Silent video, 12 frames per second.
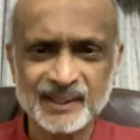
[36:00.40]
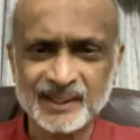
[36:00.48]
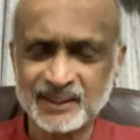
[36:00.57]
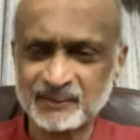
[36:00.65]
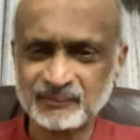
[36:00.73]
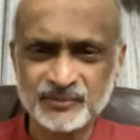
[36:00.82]

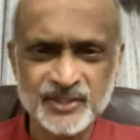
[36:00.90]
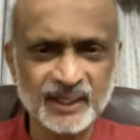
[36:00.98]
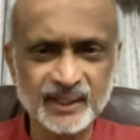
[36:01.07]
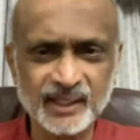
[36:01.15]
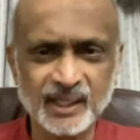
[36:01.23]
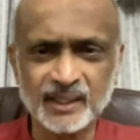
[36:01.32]
uh,
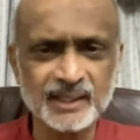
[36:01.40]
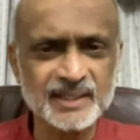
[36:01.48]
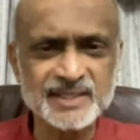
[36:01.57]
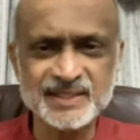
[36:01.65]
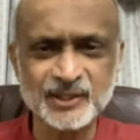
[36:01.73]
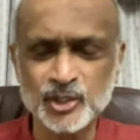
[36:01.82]
Sunday Guardian
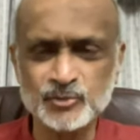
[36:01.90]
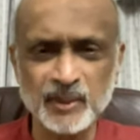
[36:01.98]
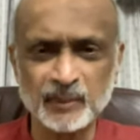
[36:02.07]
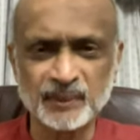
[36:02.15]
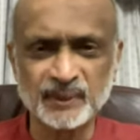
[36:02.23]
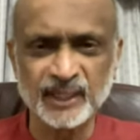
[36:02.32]
is the
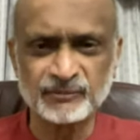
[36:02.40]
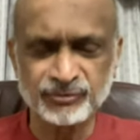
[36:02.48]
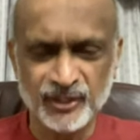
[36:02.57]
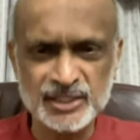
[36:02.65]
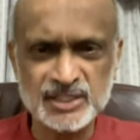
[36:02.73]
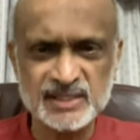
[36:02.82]
newspaper that
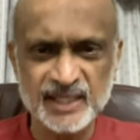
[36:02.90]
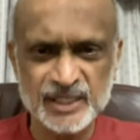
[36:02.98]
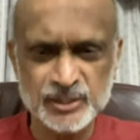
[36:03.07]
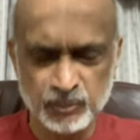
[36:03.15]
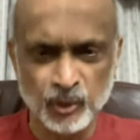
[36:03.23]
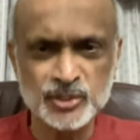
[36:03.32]
first
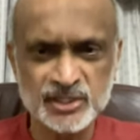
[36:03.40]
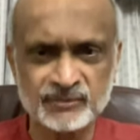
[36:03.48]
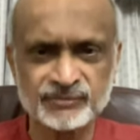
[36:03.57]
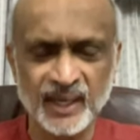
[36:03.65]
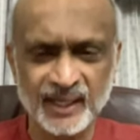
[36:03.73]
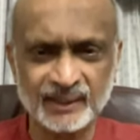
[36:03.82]
exposed the
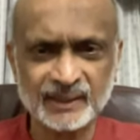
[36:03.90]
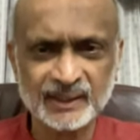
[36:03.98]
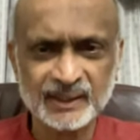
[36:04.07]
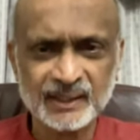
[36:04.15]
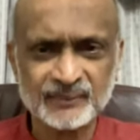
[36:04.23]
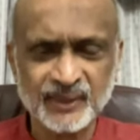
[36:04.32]
fact
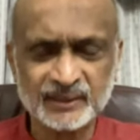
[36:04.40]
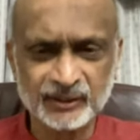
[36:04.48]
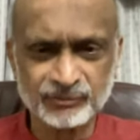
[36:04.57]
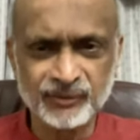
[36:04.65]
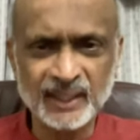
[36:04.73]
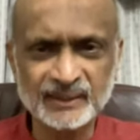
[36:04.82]
that
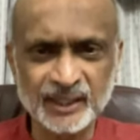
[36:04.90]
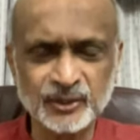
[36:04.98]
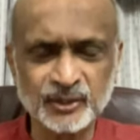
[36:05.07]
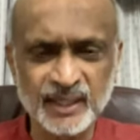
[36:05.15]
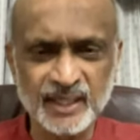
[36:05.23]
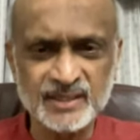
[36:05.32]
the fact that
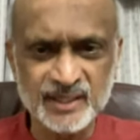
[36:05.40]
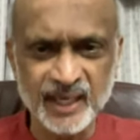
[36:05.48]
it takes